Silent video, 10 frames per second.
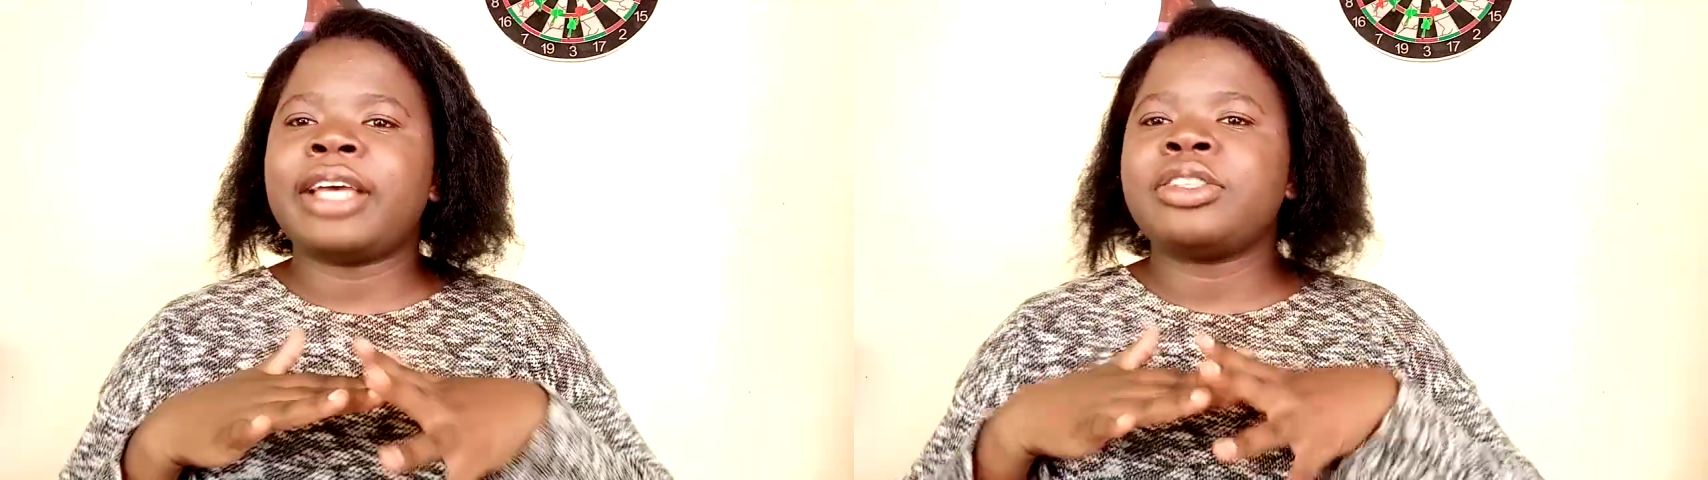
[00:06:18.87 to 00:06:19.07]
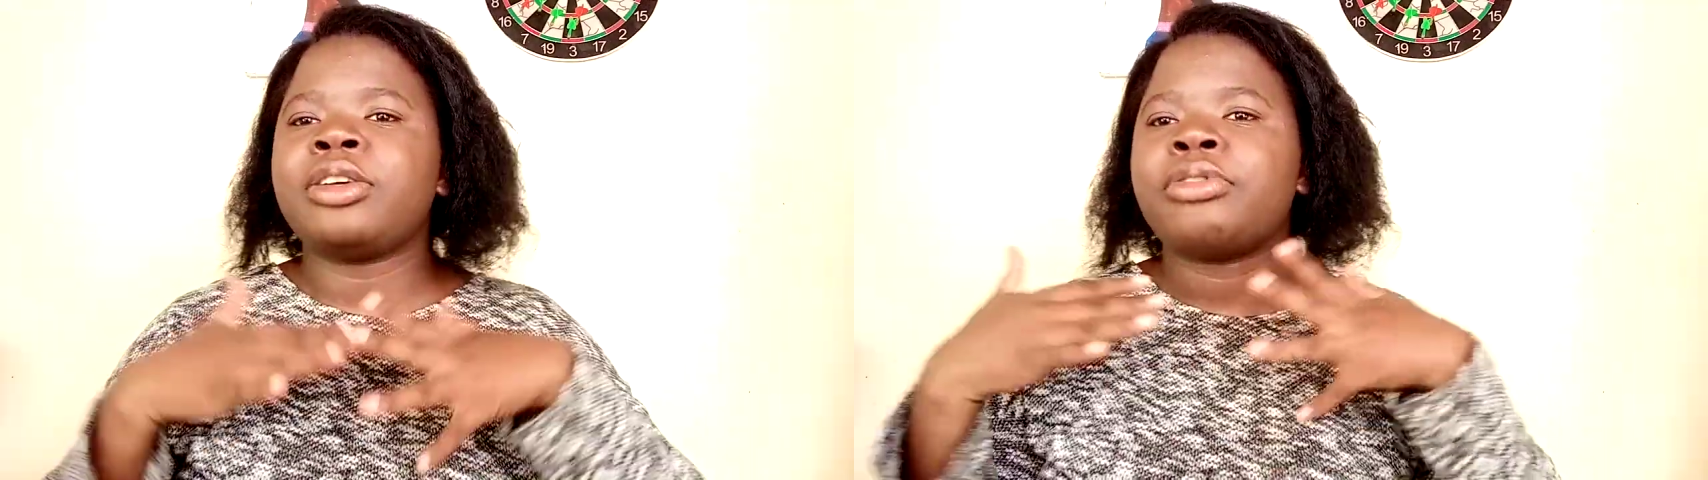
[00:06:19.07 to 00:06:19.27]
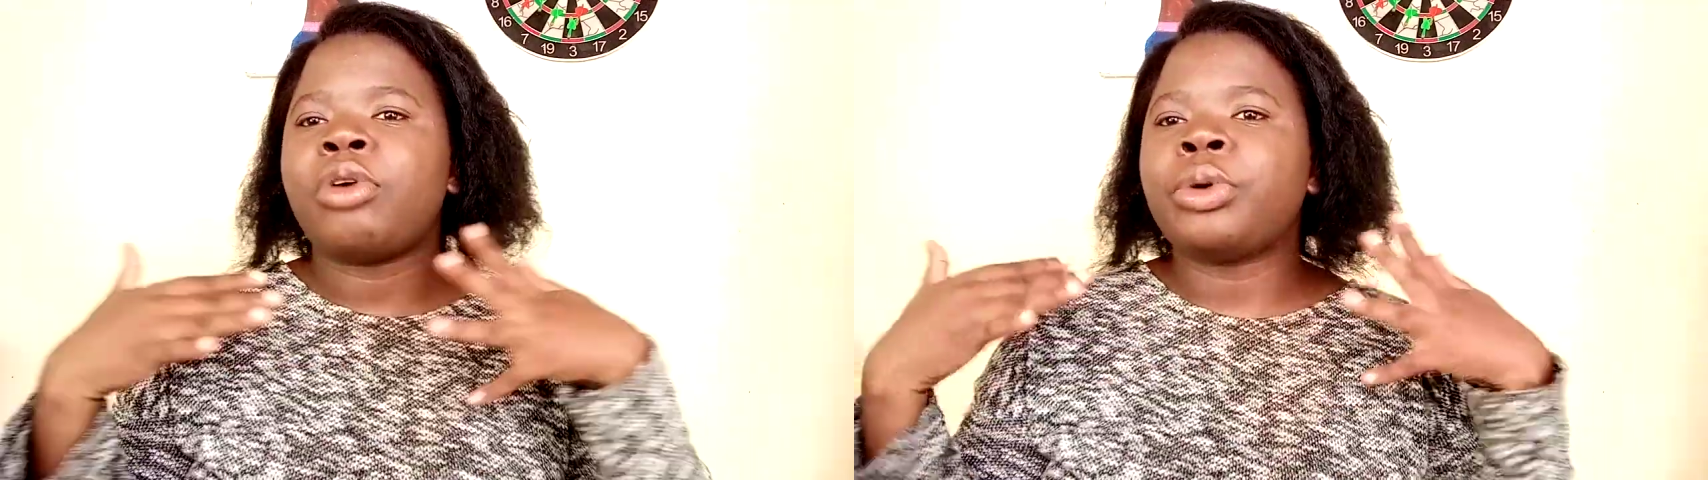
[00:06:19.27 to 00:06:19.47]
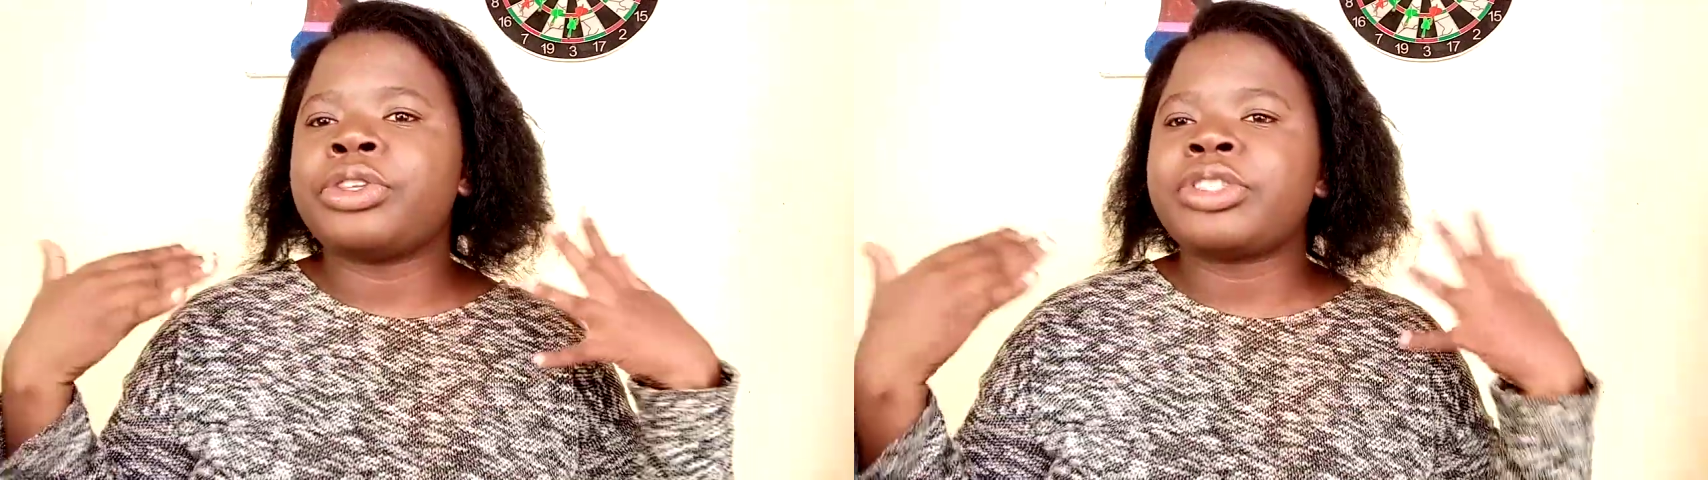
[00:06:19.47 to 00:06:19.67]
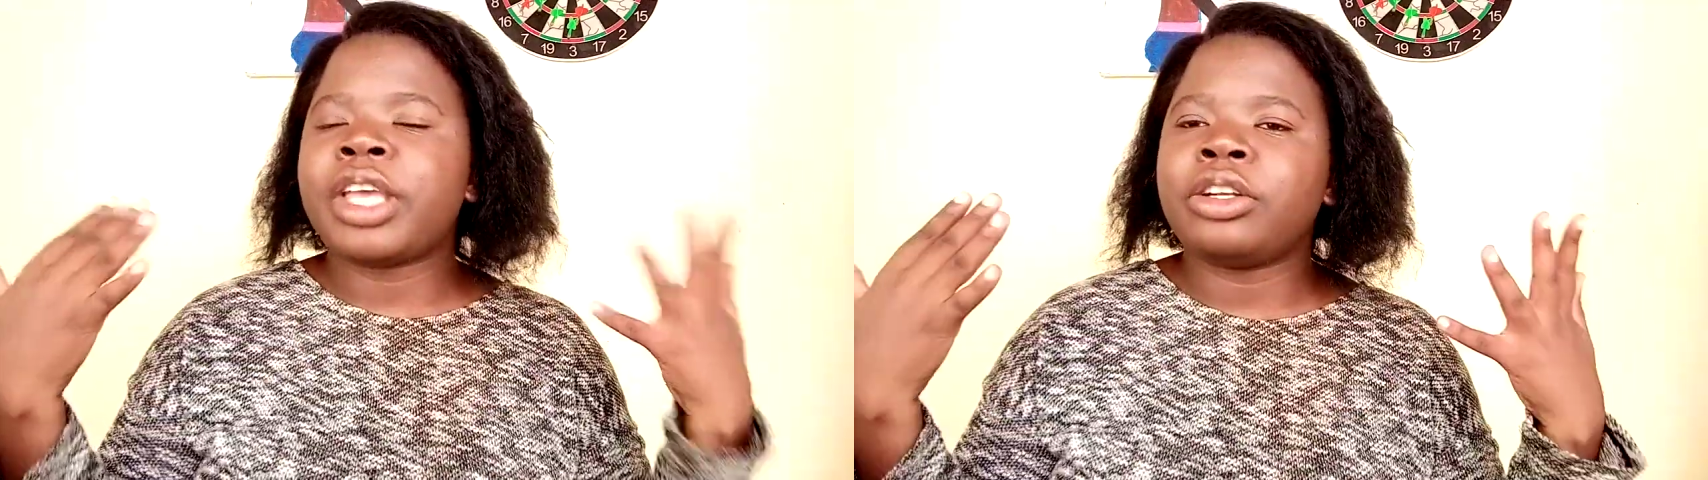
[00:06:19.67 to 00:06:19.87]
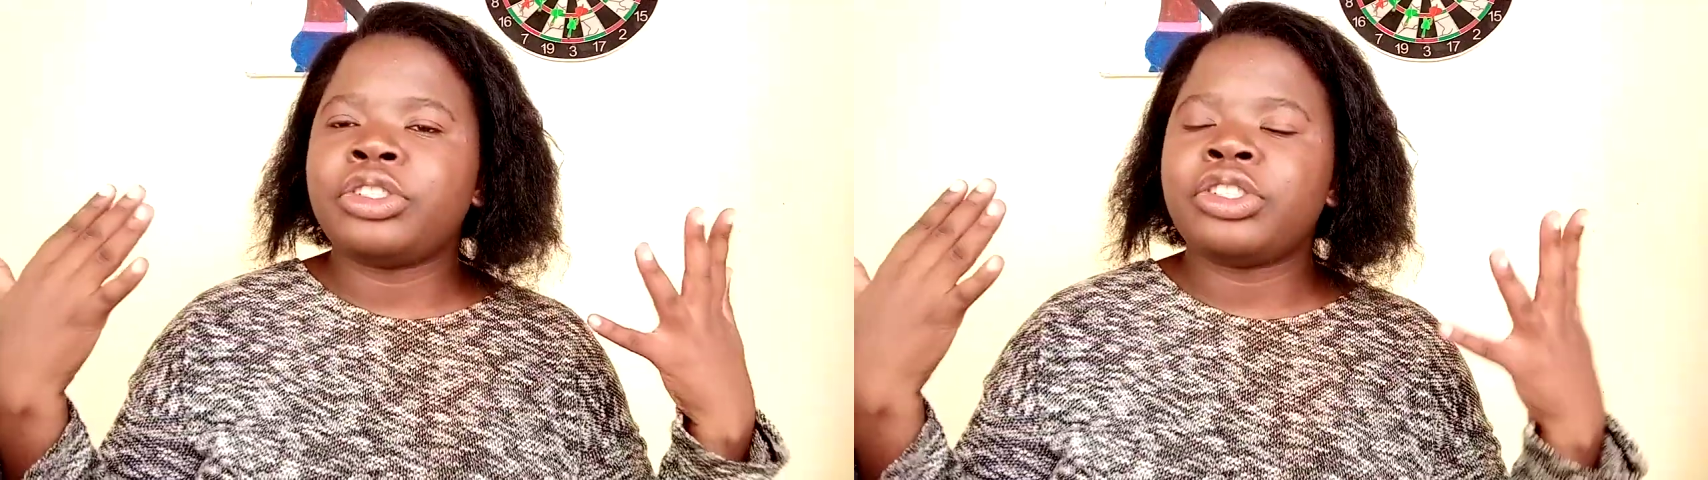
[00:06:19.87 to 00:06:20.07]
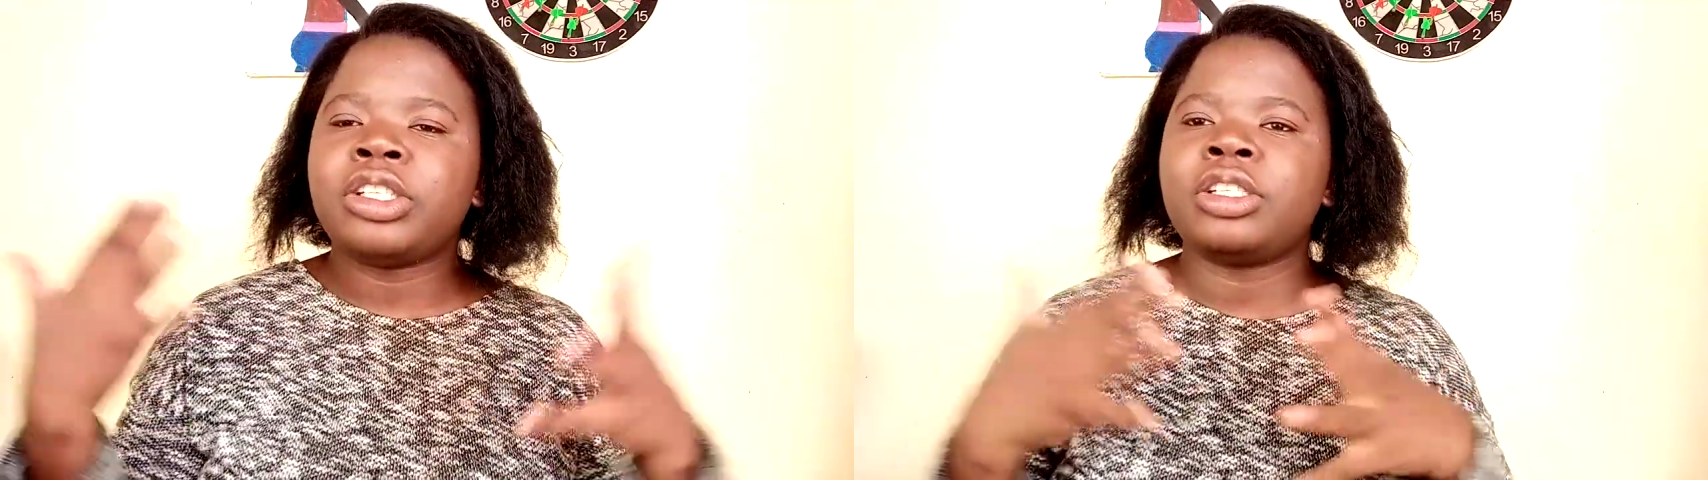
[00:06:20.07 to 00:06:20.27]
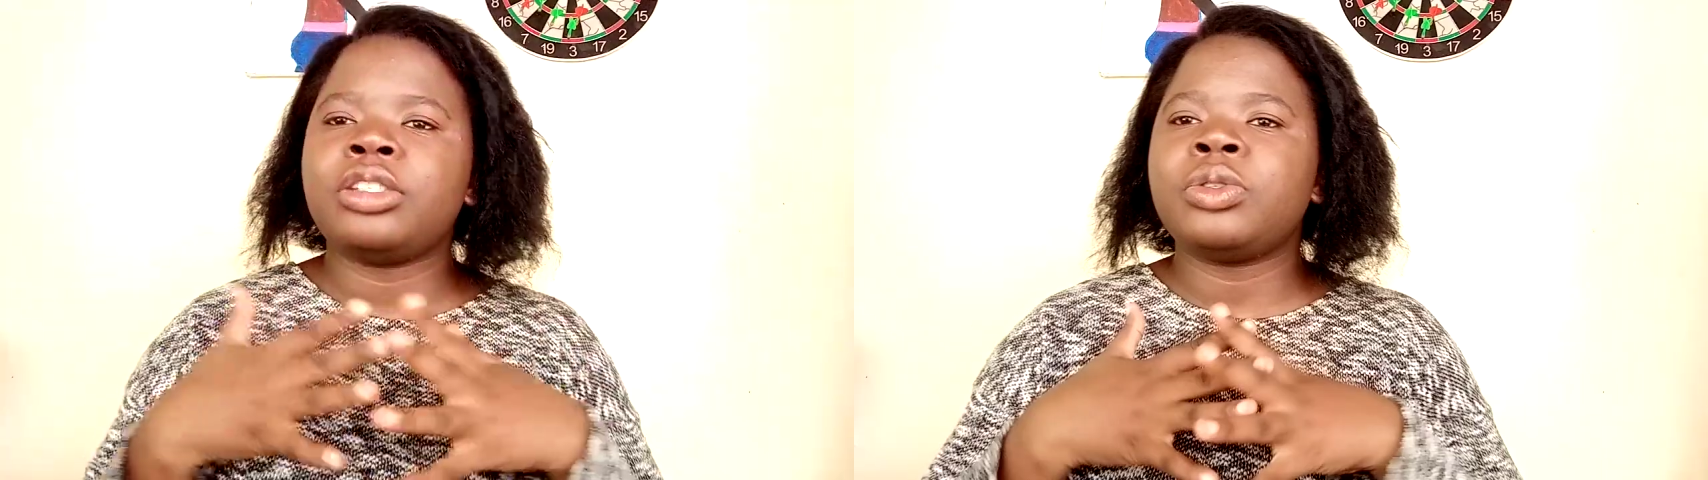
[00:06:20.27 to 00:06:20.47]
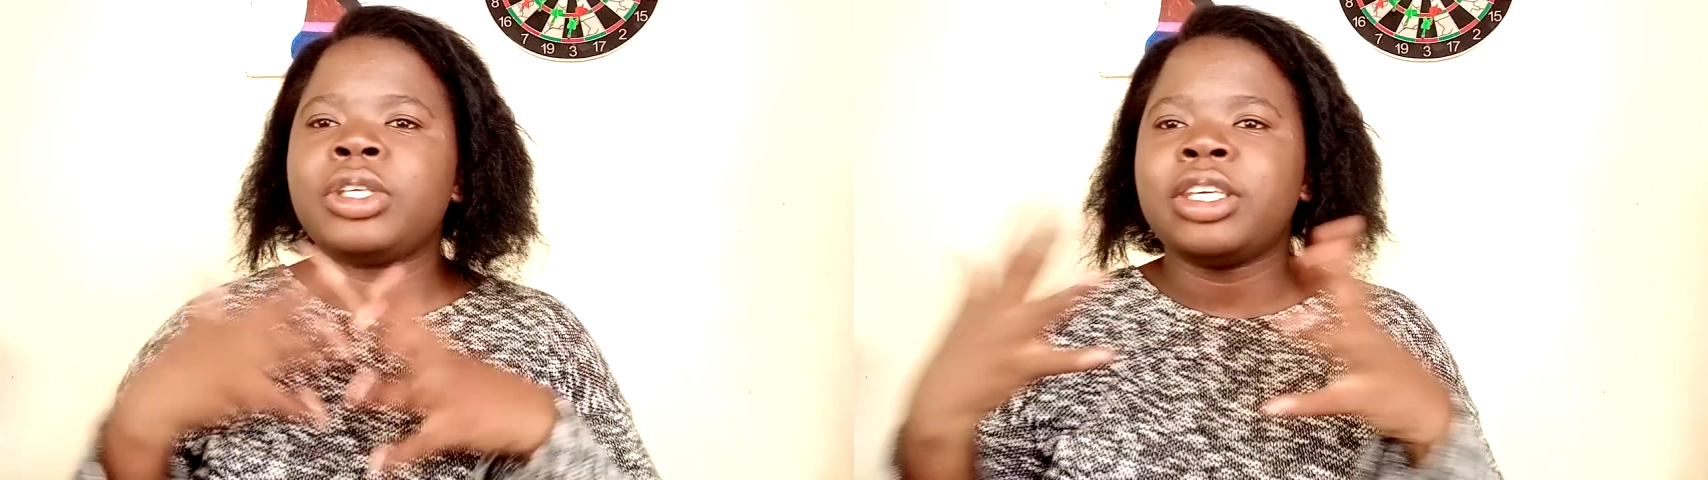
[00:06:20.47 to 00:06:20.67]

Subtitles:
I still have all this energy to